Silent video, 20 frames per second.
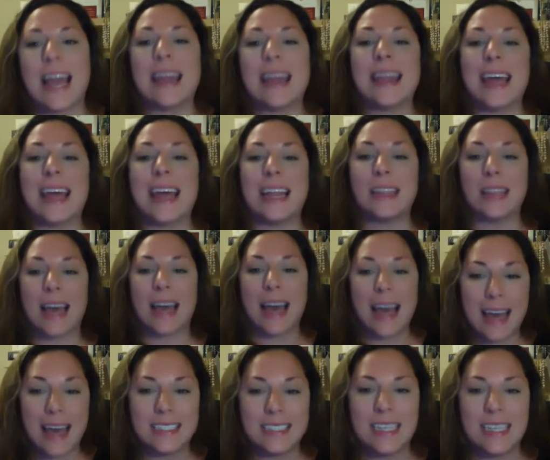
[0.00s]
And then at the
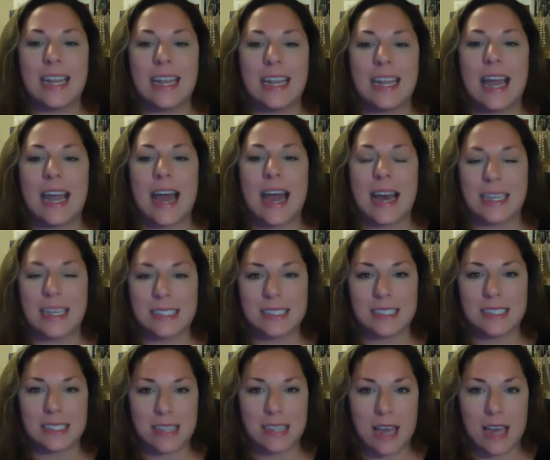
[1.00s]
end, it
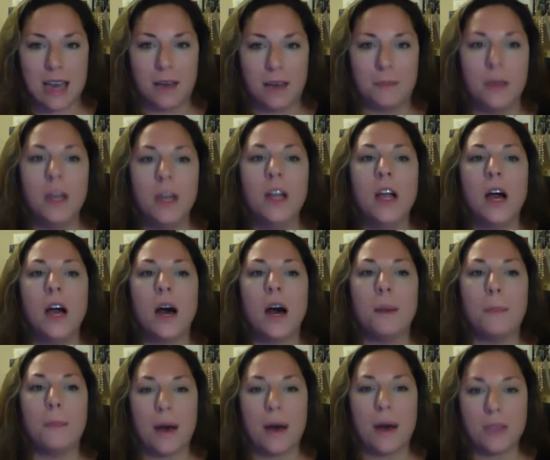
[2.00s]
asks them
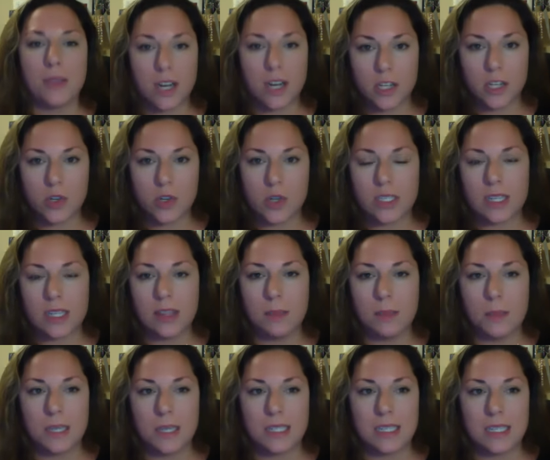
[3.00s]
about their interest in the
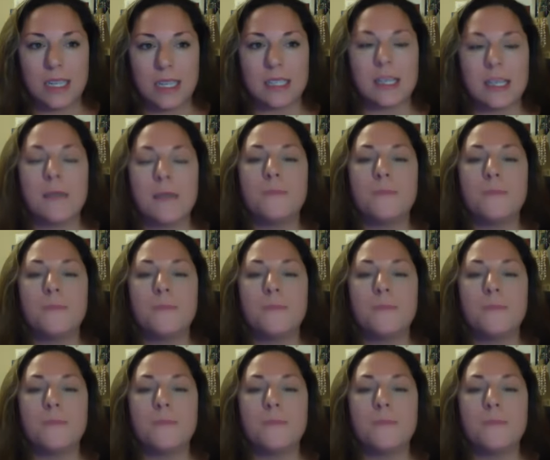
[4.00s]
business,